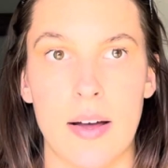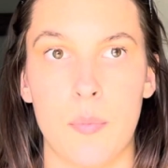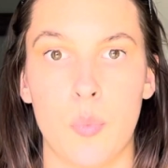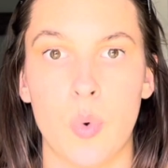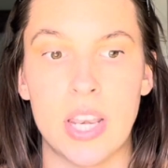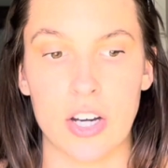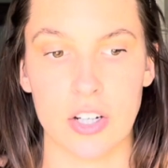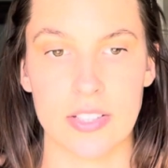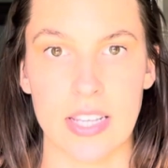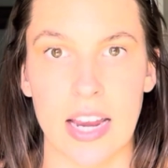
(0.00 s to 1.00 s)
when
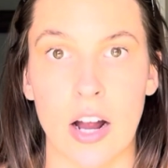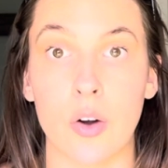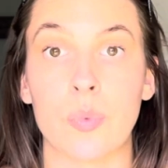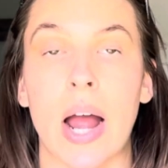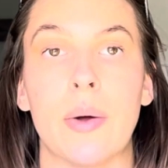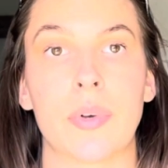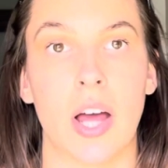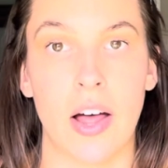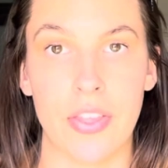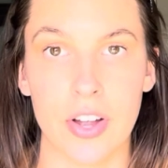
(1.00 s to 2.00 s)
nursing around
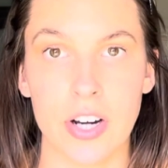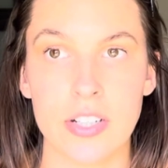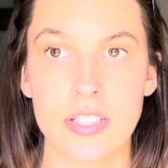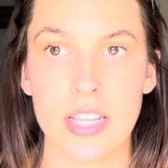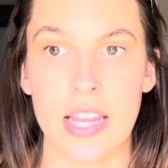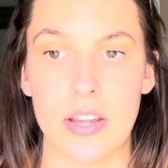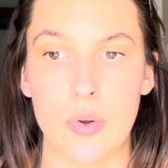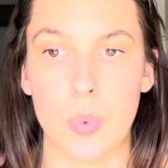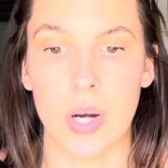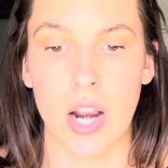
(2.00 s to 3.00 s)
others. You
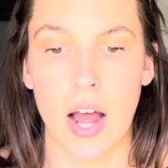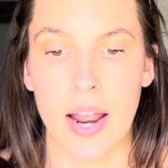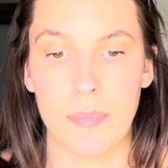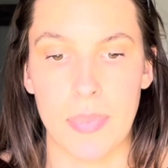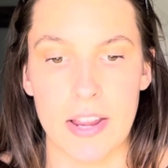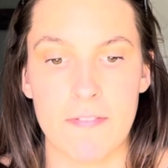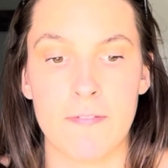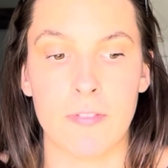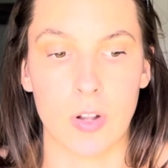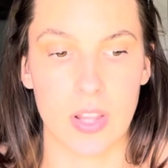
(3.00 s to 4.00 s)
would not be
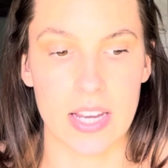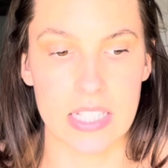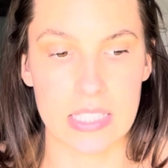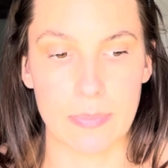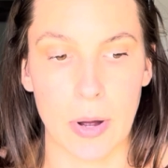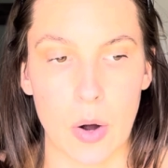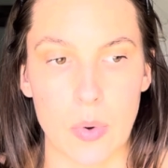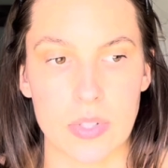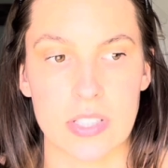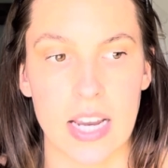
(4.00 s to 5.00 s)
fully
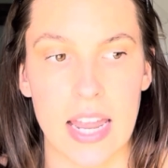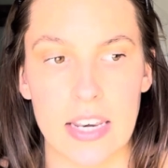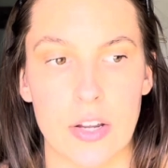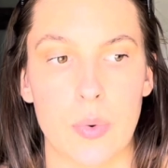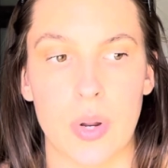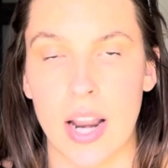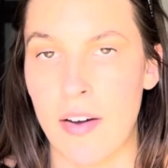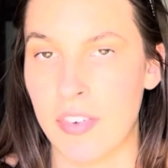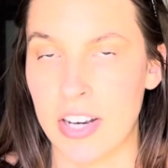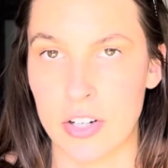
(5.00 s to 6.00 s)
exposed, and you could have
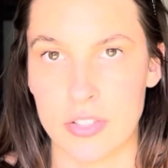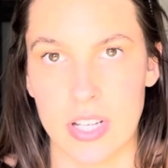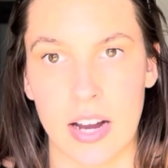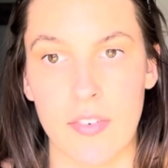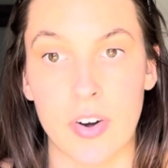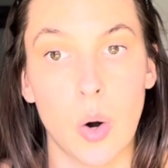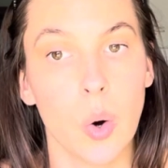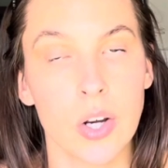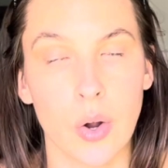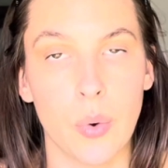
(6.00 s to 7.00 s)
a nursing cover or
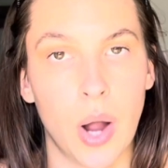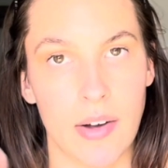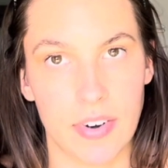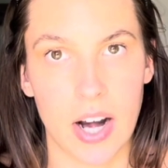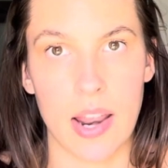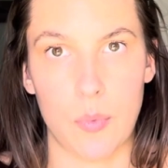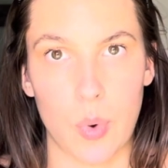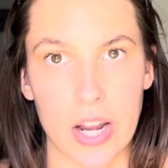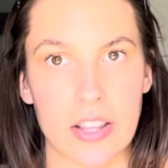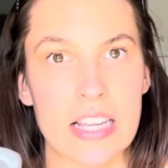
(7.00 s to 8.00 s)
no cover and
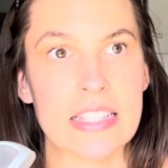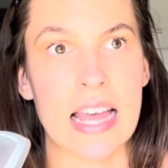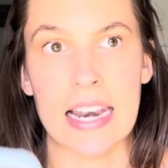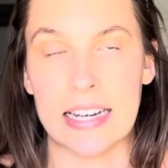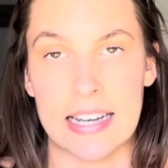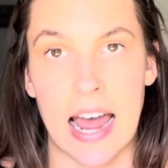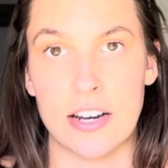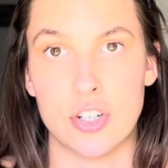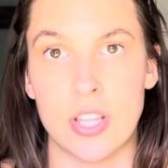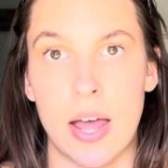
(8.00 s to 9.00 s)
wear these and
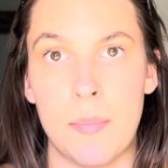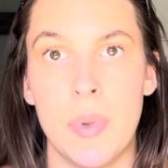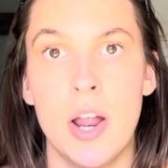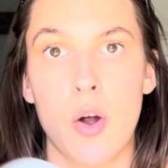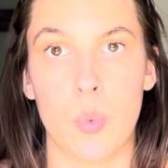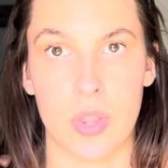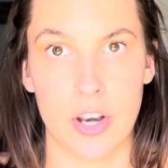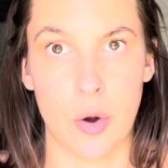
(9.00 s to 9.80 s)
attach them with no